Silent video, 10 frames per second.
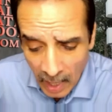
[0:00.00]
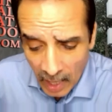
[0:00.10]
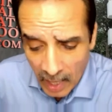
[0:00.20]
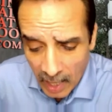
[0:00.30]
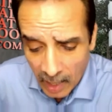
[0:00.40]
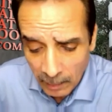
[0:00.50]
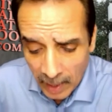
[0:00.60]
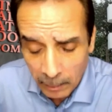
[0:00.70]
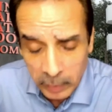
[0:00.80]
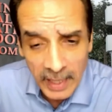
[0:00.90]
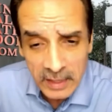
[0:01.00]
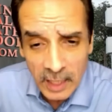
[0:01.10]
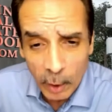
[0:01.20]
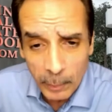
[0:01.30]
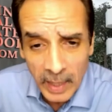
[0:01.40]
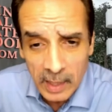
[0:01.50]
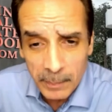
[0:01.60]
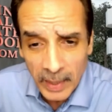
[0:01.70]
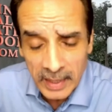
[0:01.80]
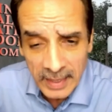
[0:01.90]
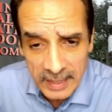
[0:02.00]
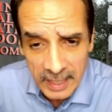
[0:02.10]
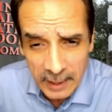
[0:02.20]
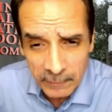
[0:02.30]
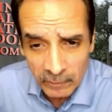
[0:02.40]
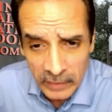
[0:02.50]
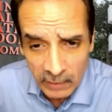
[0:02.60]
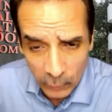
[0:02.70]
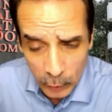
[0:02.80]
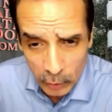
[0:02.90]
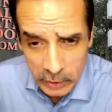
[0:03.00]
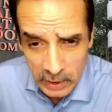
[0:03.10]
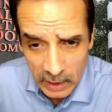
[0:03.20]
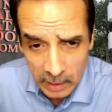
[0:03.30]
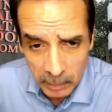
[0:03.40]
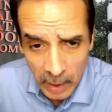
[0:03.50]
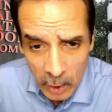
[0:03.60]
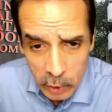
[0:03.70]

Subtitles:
I'm glad to help anybody I can for your team